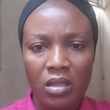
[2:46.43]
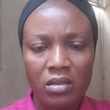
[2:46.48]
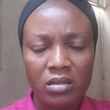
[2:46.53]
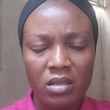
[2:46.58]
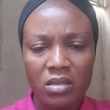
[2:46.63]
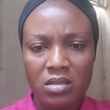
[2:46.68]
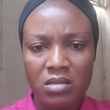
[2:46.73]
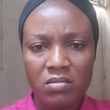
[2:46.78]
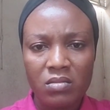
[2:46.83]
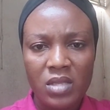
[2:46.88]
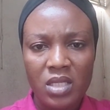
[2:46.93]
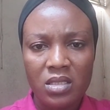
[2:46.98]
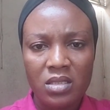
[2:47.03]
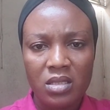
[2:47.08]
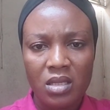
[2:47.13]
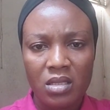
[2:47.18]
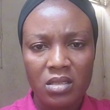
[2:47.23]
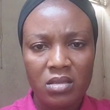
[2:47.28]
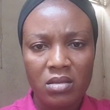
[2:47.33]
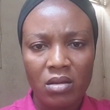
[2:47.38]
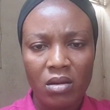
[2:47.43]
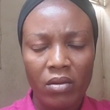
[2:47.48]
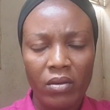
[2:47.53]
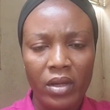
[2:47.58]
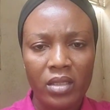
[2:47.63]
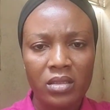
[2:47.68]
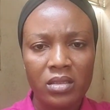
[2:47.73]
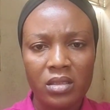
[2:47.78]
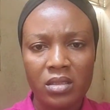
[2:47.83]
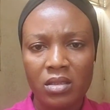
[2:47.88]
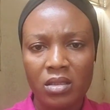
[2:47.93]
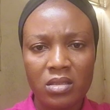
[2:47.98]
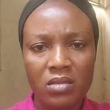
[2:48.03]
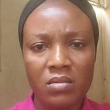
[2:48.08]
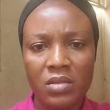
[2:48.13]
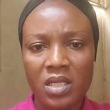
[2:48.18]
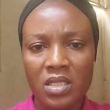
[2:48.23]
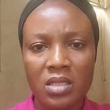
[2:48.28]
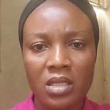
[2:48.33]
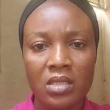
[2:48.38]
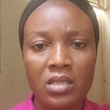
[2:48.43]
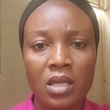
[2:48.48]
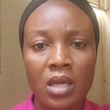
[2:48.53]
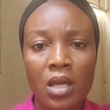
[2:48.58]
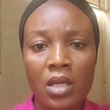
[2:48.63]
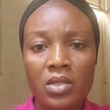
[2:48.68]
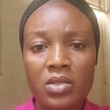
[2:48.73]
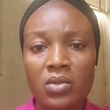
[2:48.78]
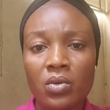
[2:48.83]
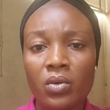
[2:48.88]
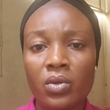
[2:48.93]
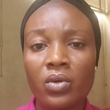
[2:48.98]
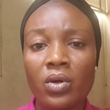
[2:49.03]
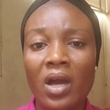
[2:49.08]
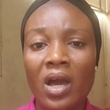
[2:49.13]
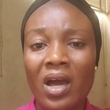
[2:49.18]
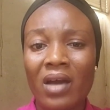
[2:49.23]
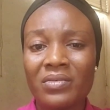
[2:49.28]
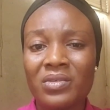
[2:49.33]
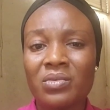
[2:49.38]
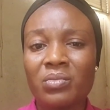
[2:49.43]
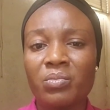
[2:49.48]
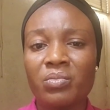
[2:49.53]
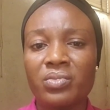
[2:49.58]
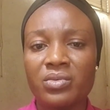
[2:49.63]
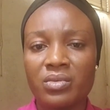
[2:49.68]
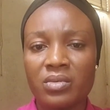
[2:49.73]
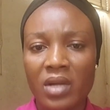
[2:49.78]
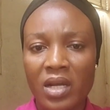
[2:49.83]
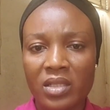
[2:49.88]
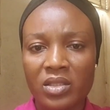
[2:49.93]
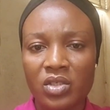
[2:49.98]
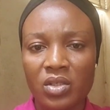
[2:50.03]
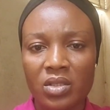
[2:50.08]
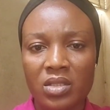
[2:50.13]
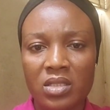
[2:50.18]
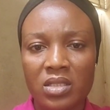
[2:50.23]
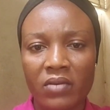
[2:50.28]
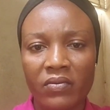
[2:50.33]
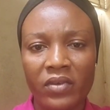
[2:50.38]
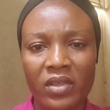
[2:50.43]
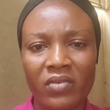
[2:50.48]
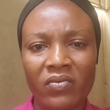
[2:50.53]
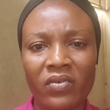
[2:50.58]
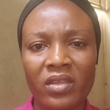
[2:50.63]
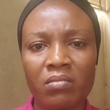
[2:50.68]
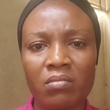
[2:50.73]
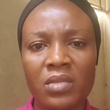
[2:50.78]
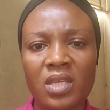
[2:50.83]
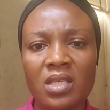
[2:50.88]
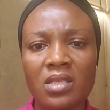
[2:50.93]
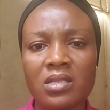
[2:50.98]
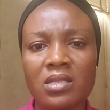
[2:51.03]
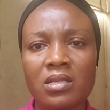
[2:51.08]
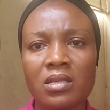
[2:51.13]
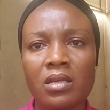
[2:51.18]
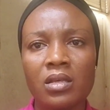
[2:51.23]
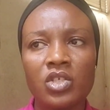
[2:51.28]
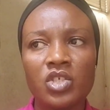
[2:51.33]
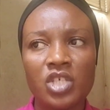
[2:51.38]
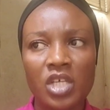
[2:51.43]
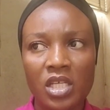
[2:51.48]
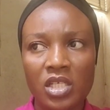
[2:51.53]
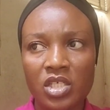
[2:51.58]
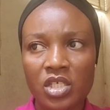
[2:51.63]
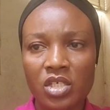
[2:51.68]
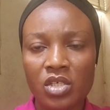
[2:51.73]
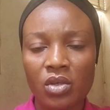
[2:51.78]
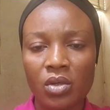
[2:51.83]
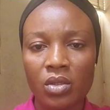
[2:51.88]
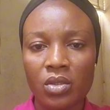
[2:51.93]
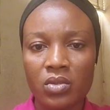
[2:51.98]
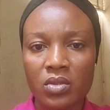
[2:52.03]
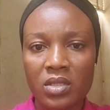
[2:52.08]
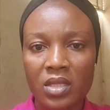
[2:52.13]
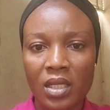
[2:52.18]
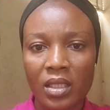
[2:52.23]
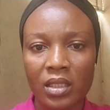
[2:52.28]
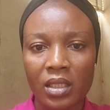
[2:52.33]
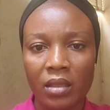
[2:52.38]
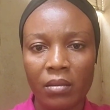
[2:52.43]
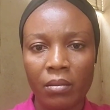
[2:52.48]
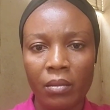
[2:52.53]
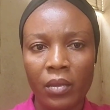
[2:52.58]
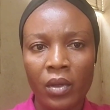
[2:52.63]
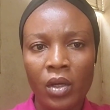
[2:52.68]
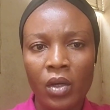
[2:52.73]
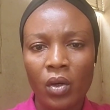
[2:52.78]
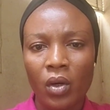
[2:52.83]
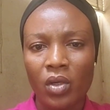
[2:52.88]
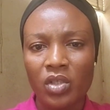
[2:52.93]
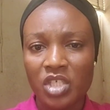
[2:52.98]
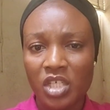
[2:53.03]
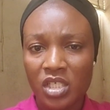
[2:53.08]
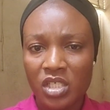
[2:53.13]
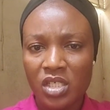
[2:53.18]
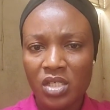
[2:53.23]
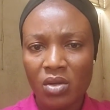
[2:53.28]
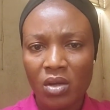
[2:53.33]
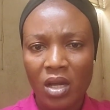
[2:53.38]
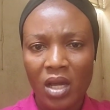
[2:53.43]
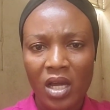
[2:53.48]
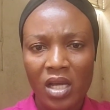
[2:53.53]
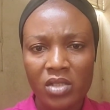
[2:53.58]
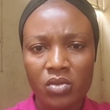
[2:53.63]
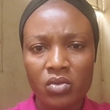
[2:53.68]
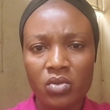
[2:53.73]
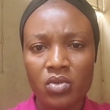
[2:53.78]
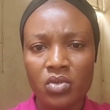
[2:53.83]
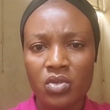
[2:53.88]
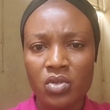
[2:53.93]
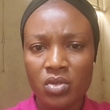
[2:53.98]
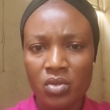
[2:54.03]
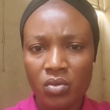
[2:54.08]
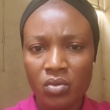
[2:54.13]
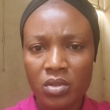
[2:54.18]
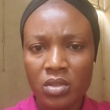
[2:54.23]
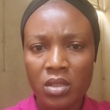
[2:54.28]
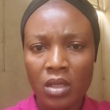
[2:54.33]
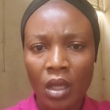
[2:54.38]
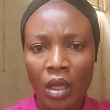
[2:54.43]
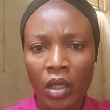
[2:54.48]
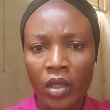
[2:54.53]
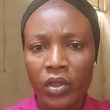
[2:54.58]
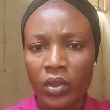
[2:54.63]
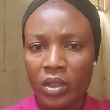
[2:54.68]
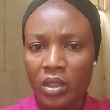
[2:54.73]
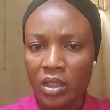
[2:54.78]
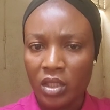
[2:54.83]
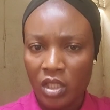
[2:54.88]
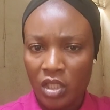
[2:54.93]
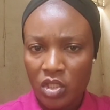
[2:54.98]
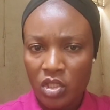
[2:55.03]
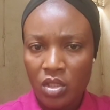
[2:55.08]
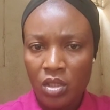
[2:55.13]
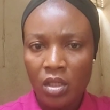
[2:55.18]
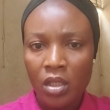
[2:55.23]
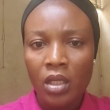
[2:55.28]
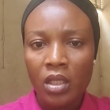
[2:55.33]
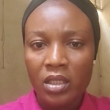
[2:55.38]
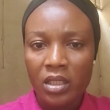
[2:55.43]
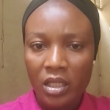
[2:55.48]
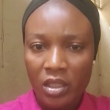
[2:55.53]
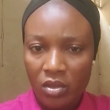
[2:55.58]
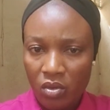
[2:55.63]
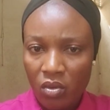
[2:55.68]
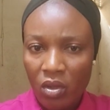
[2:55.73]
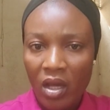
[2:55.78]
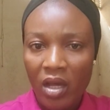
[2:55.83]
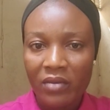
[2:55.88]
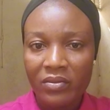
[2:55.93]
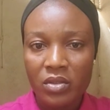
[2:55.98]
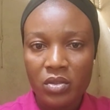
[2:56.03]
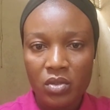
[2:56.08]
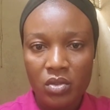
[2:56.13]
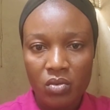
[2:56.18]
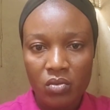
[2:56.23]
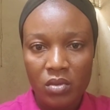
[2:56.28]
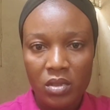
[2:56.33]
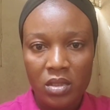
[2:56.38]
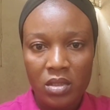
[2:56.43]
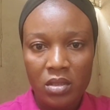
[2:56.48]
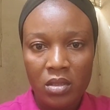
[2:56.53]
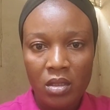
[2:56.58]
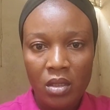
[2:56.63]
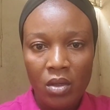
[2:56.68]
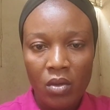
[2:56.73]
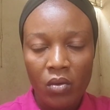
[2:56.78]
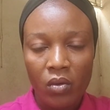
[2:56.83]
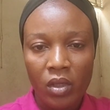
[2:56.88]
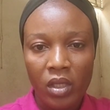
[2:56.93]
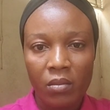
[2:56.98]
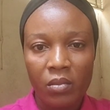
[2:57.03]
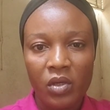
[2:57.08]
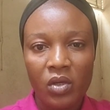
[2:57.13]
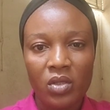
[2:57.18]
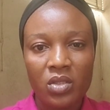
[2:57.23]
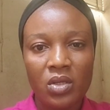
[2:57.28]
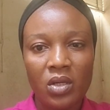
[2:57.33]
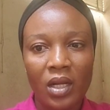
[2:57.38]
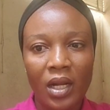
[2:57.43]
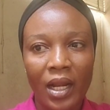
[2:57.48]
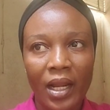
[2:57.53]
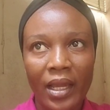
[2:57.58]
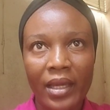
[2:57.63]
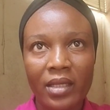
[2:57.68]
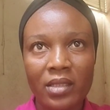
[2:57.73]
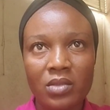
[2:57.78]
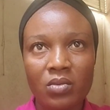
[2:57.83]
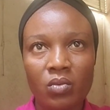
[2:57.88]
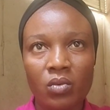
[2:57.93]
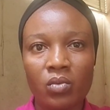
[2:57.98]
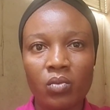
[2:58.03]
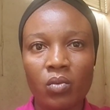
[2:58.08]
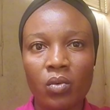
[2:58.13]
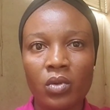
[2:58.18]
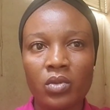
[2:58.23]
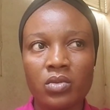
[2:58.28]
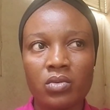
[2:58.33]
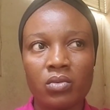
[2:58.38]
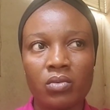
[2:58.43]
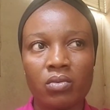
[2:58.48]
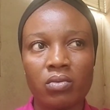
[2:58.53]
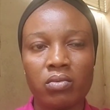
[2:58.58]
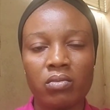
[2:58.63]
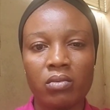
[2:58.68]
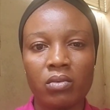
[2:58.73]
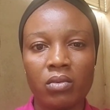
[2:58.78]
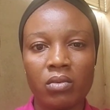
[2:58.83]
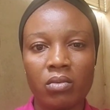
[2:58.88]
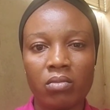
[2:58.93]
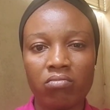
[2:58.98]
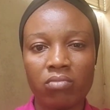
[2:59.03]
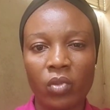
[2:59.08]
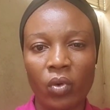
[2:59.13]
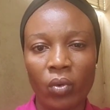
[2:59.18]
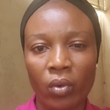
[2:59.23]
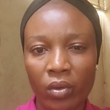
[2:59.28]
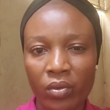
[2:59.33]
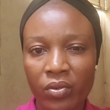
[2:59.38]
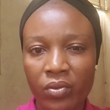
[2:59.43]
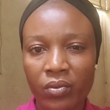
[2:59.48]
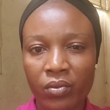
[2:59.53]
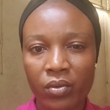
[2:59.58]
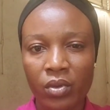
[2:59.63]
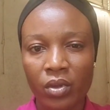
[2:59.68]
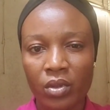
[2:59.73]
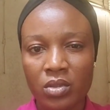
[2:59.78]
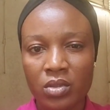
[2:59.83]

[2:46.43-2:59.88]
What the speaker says: It doesn't make sense. All right. It doesn't make sense. So you have to brand yourself. If it means changing your username or changing your handle to suit your niche, then you have to do it. Okay. Because your clients would want to run through